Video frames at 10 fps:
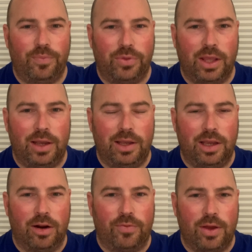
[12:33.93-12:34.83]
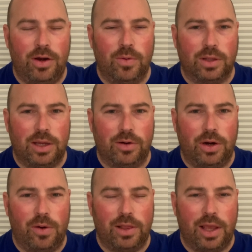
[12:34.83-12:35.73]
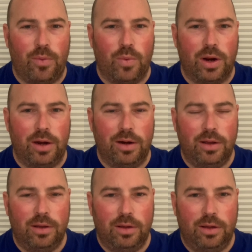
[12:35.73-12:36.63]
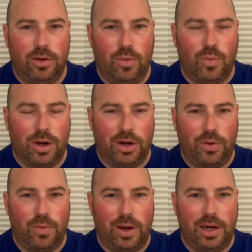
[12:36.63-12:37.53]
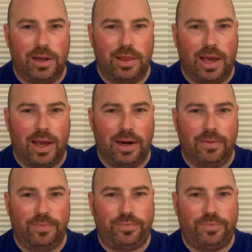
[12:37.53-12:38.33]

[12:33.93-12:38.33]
They, if they knew what they were doing, they wouldn't agree to that